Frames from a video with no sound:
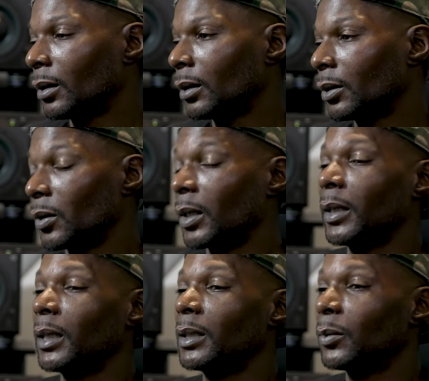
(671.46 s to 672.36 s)
So I
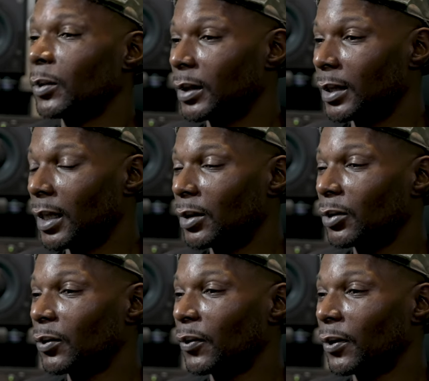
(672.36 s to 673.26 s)
guess he wanted
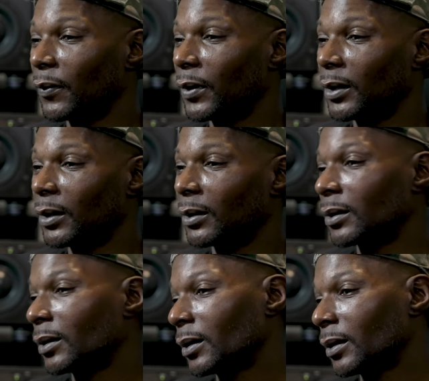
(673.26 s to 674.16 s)
tattoos for the videos.